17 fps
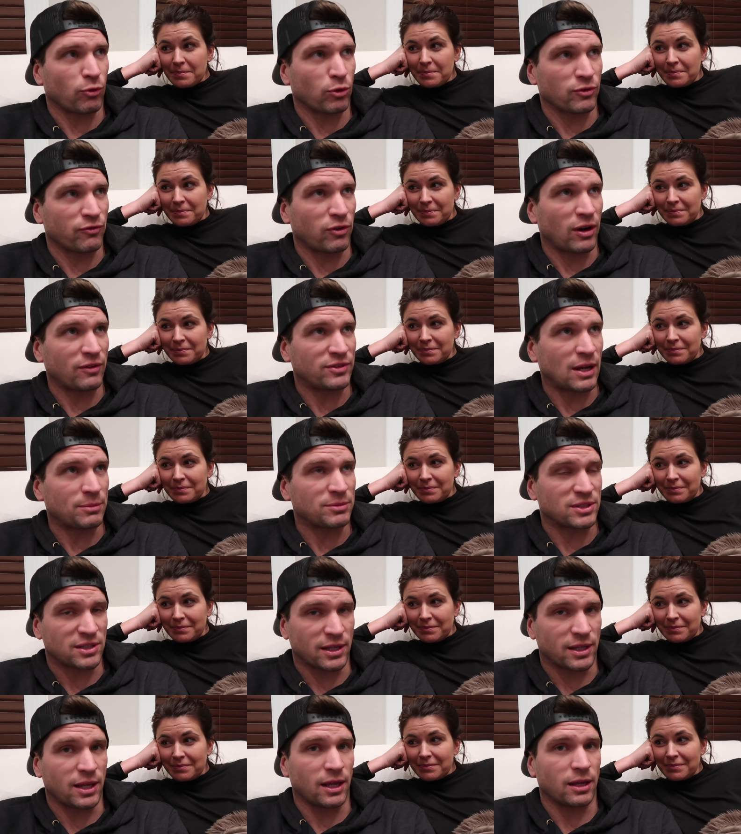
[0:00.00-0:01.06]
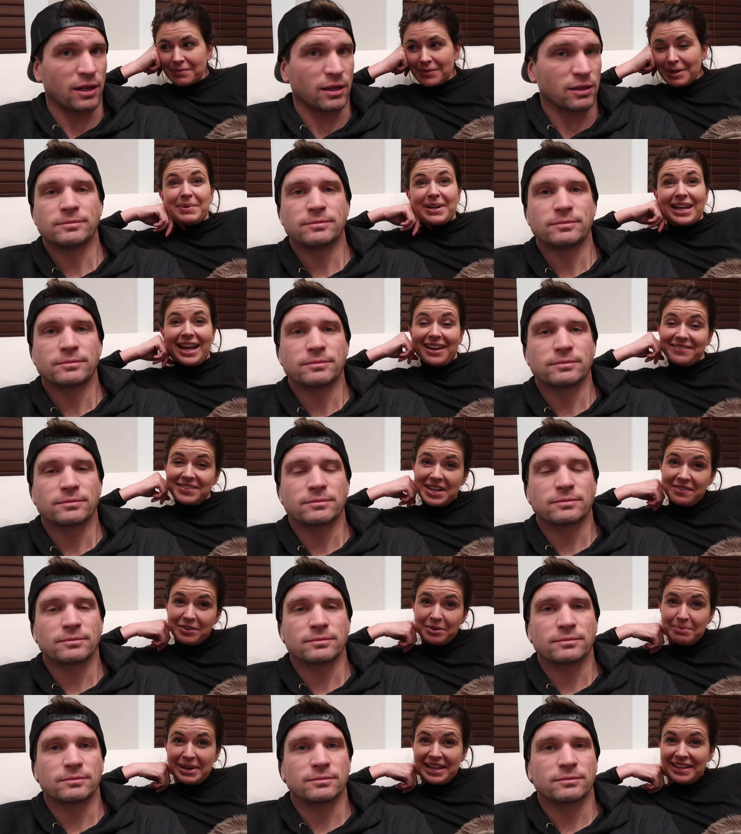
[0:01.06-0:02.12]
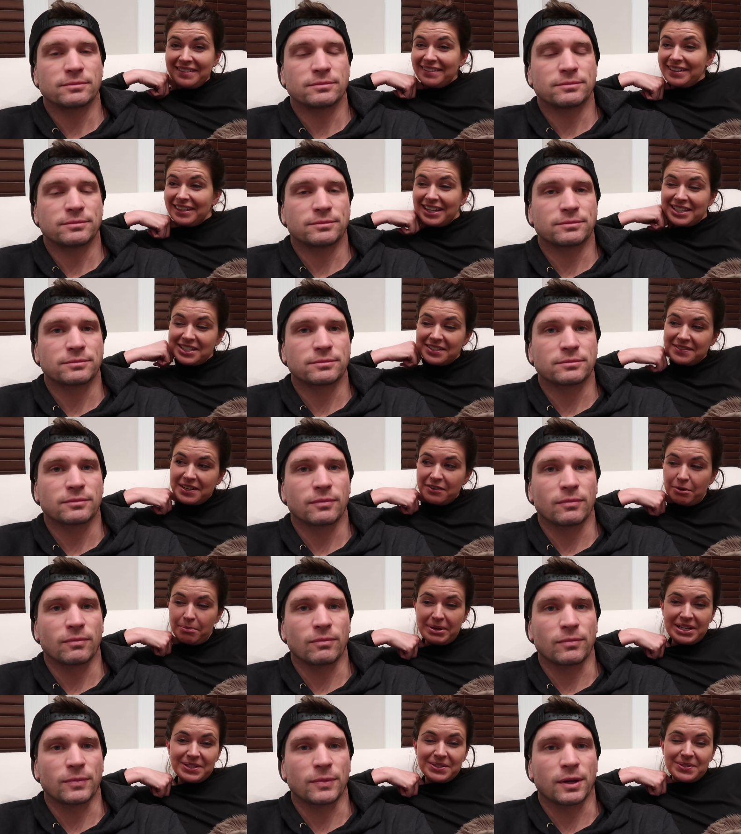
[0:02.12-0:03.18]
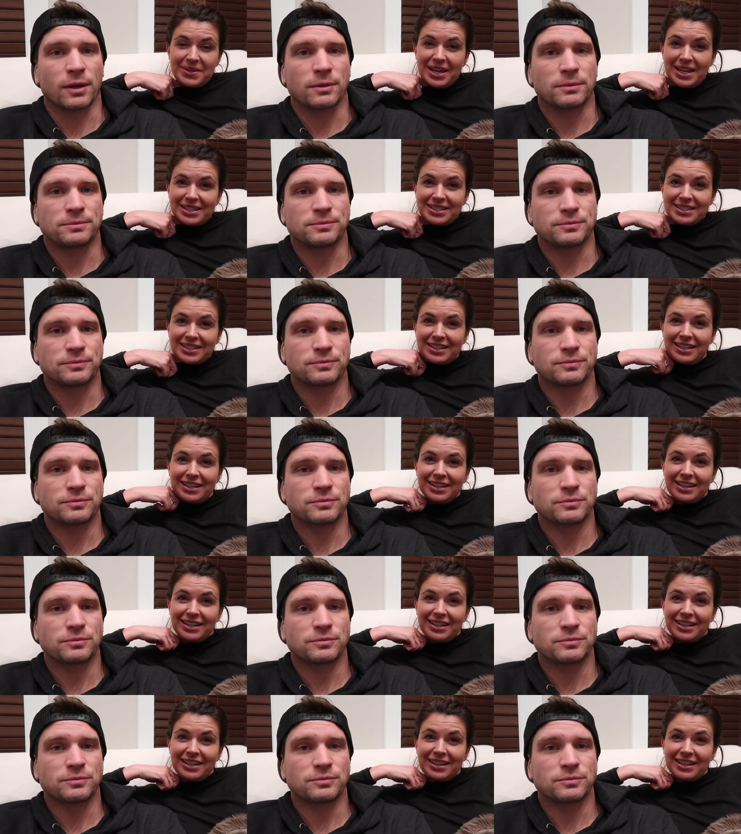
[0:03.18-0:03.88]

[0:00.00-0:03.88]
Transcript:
Speaker 1: four or five times as a kid.
Speaker 2: But I've never been, the kids have never been, so that's